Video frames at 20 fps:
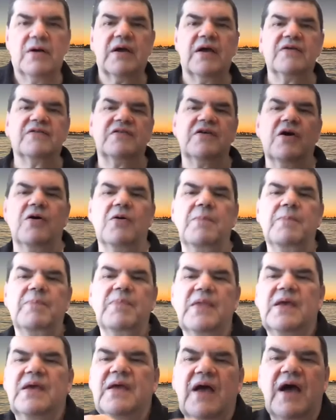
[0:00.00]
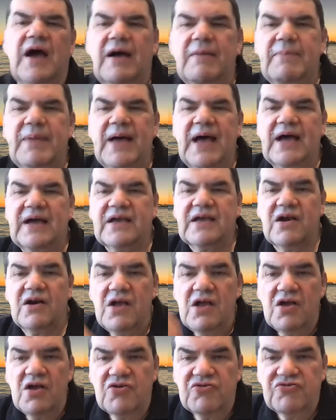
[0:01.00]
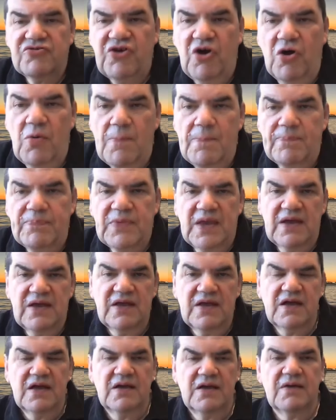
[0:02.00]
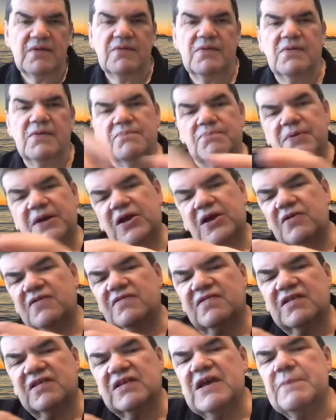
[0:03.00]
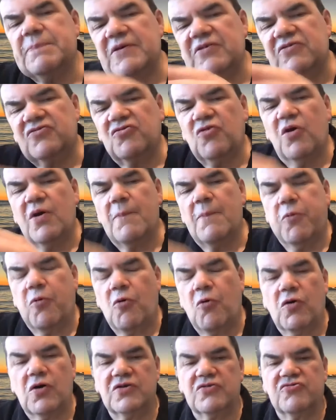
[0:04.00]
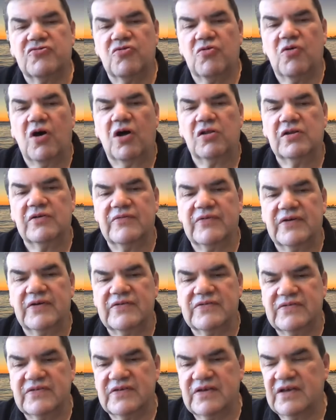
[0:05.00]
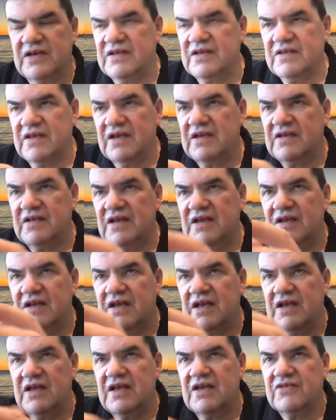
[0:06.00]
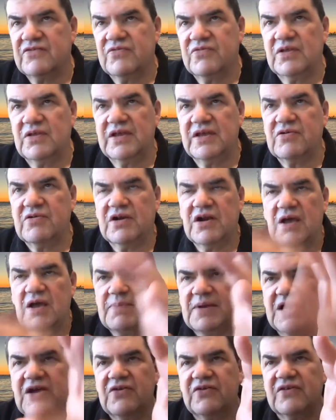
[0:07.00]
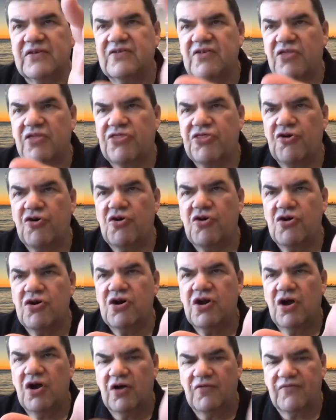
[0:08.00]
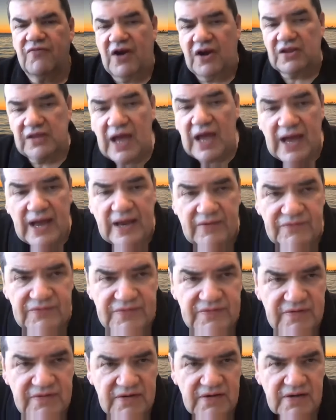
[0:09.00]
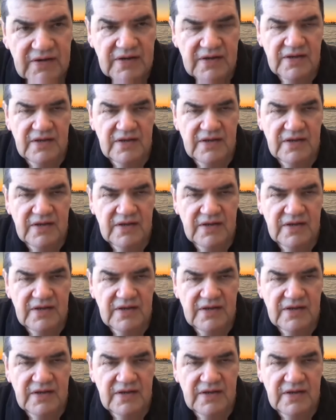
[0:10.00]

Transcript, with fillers: Okay, so I'm back here. So eh, because sleep is so important to all of us, it, it, it, it's really critical. because it's a third of our lives,